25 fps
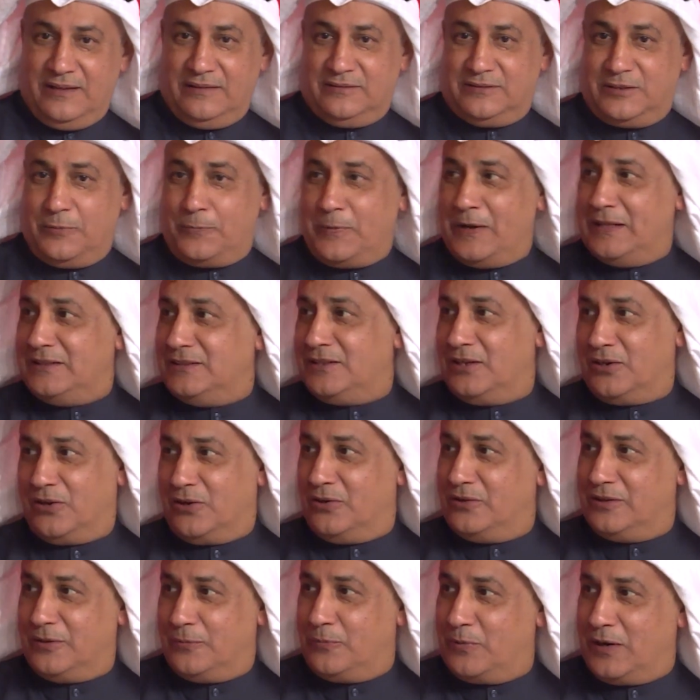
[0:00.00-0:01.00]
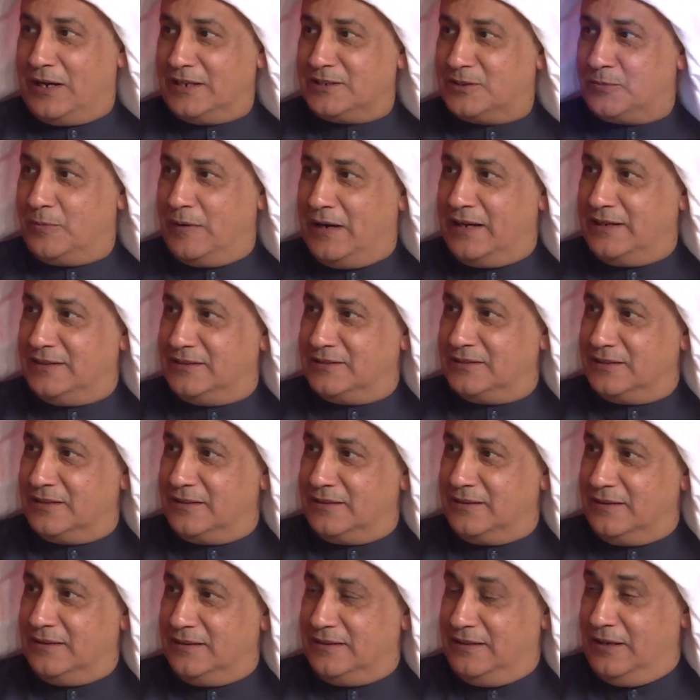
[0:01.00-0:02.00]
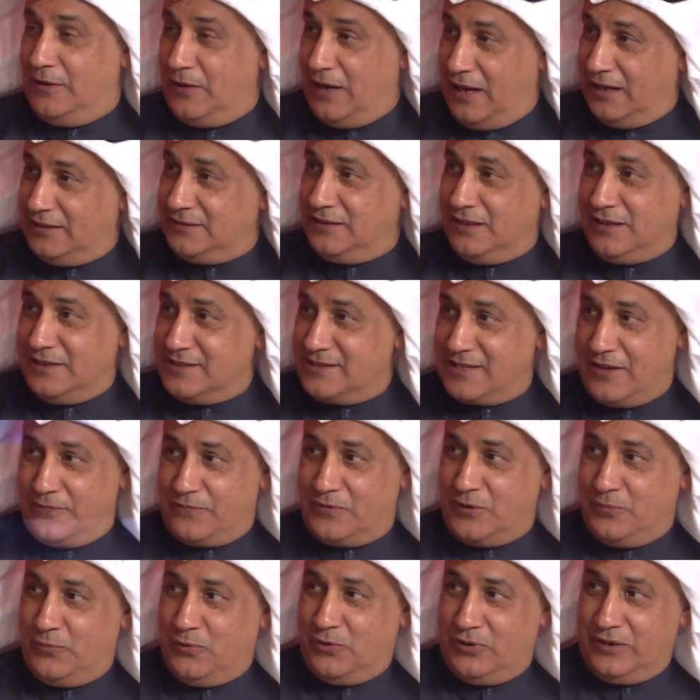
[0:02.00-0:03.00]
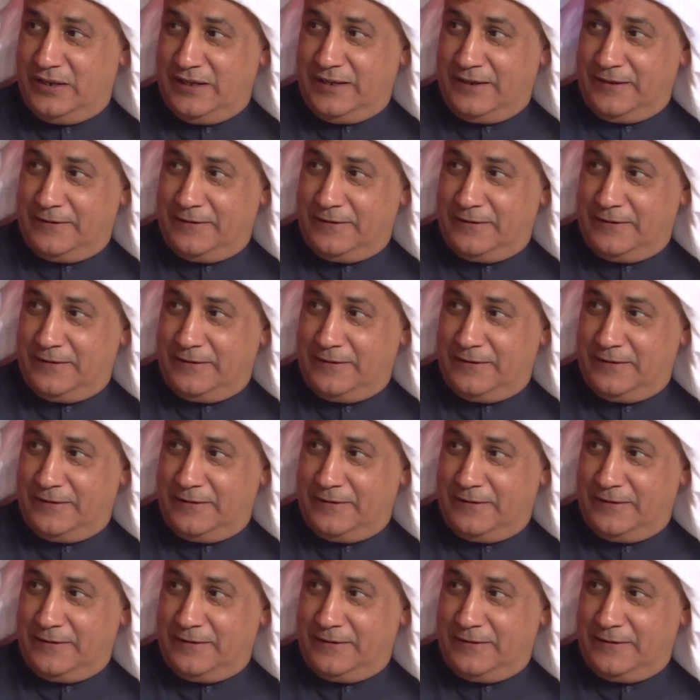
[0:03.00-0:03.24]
Depending on the branch manager. The huddle is every morning.